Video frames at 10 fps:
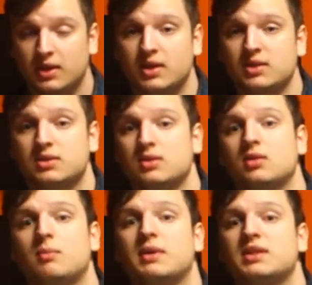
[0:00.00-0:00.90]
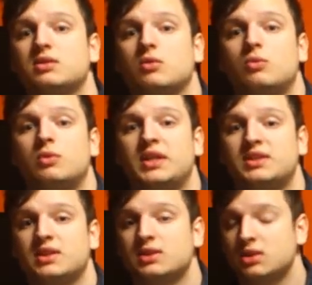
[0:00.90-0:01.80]
is the best
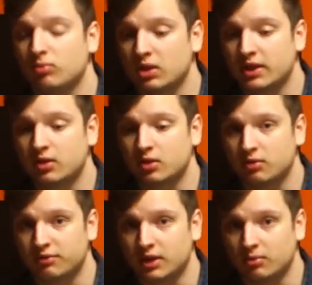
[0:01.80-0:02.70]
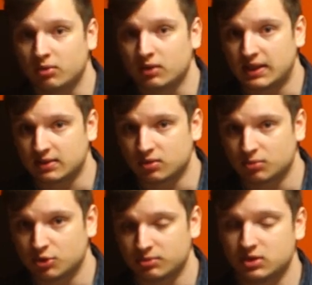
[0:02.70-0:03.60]
racing simulator available at the
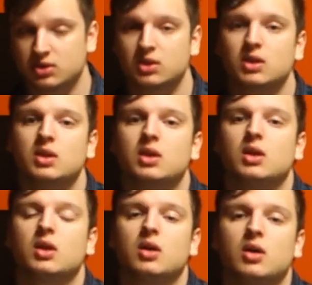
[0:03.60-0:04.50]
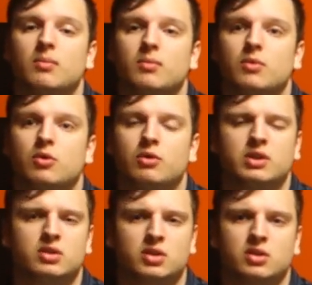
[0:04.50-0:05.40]
moment, or
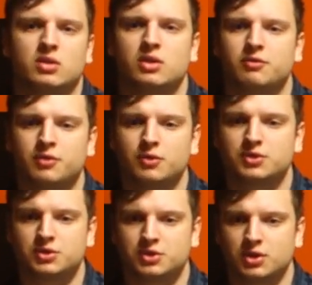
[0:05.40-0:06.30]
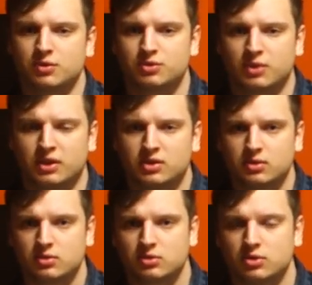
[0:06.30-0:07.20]
in the near future. So
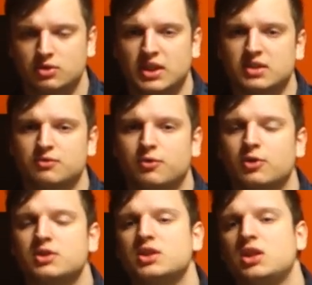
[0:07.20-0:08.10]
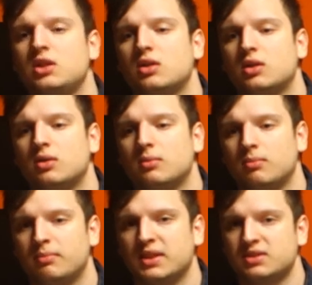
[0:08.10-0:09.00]
2014
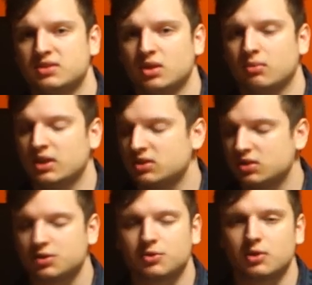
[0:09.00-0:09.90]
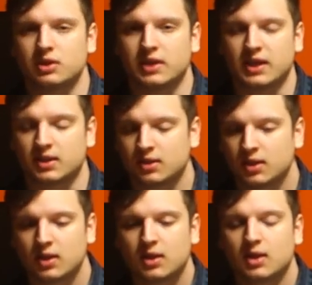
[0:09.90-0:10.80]
best sim, let's just call it
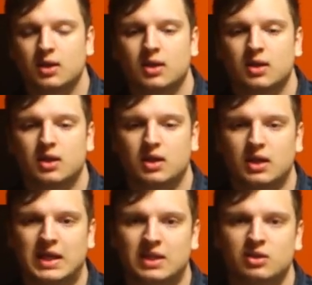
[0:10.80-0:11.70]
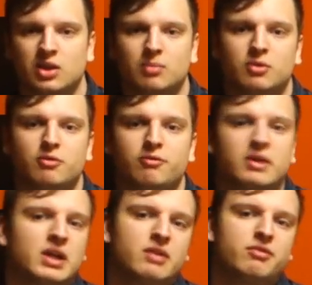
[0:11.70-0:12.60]
that. At number
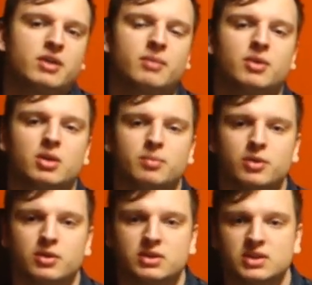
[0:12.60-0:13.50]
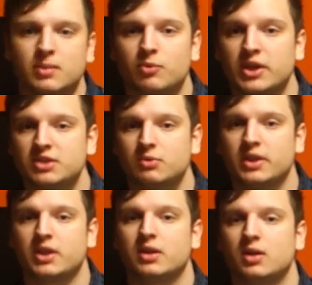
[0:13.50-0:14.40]
5 I'm gonna put
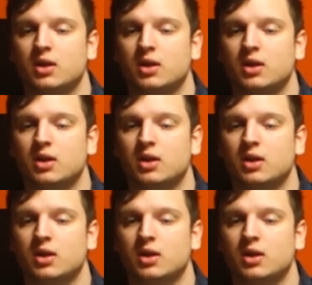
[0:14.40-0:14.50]
Simraceway.